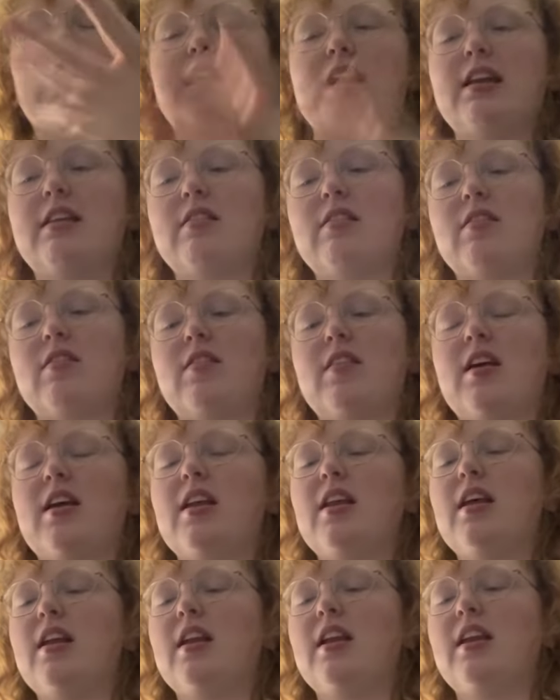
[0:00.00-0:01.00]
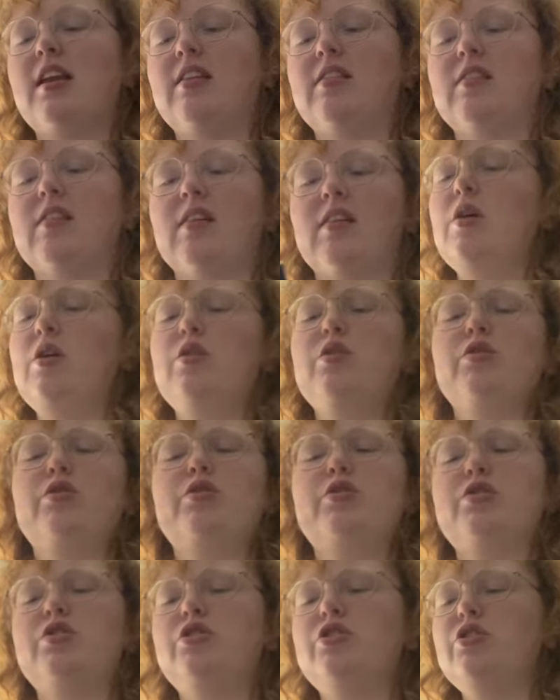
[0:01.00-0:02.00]
I need to sit and I need to
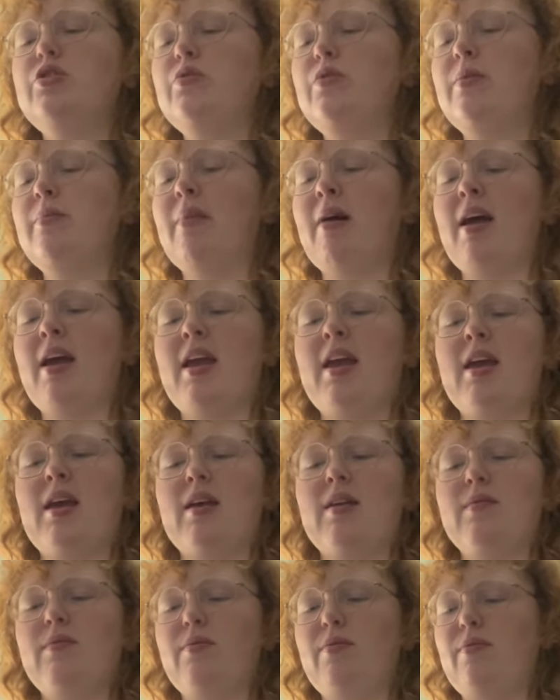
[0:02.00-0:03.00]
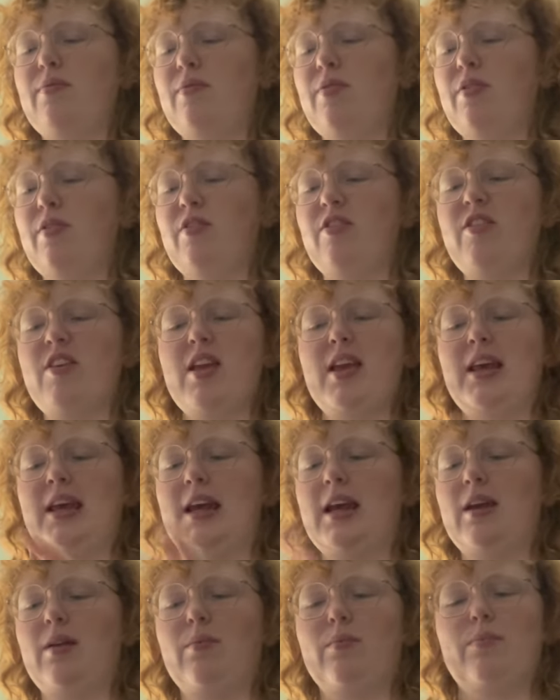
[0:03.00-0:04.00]
stew in my
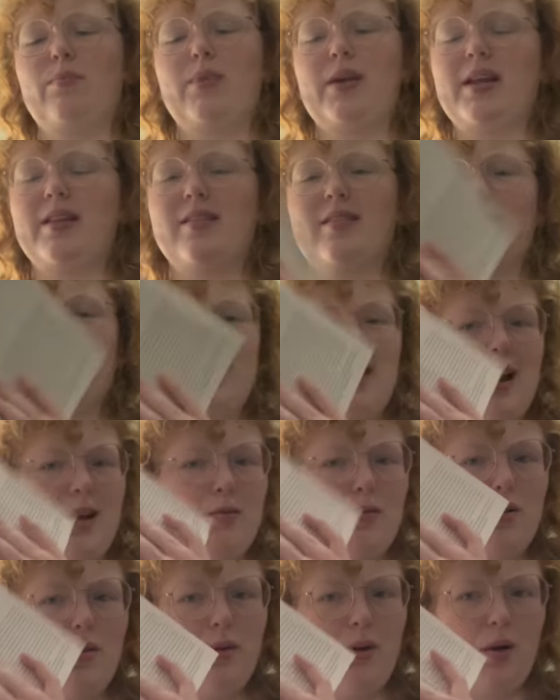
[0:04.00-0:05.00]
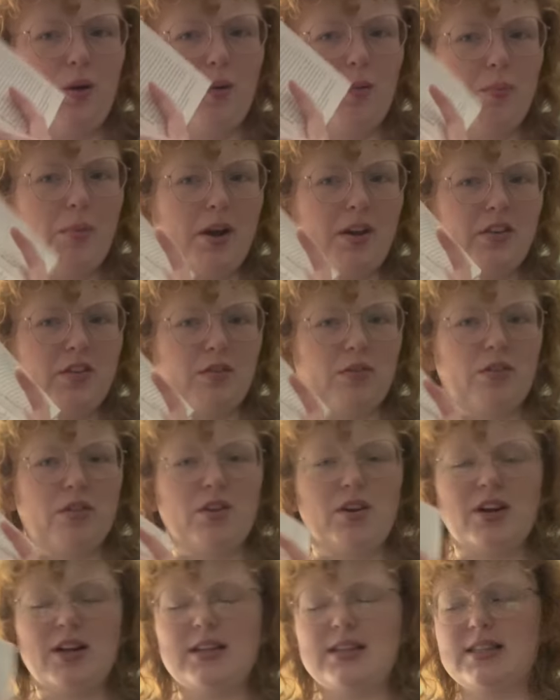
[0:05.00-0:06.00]
thinking bits and I wrote a whole bunch of
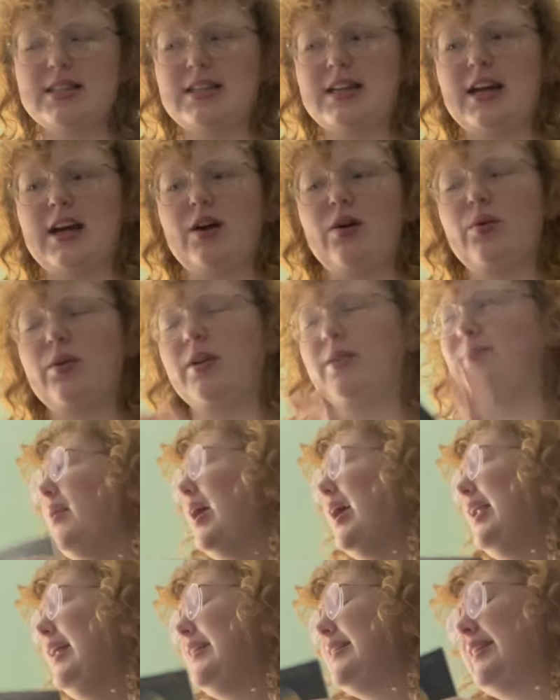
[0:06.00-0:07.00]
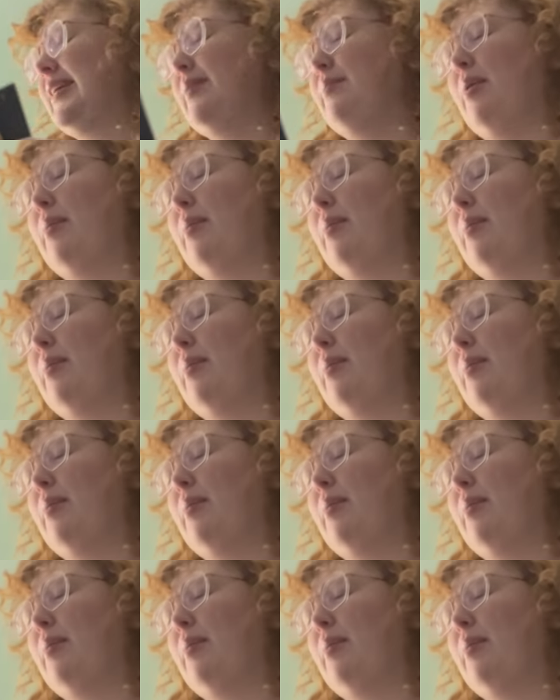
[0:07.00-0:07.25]
thoughts down and I need to get my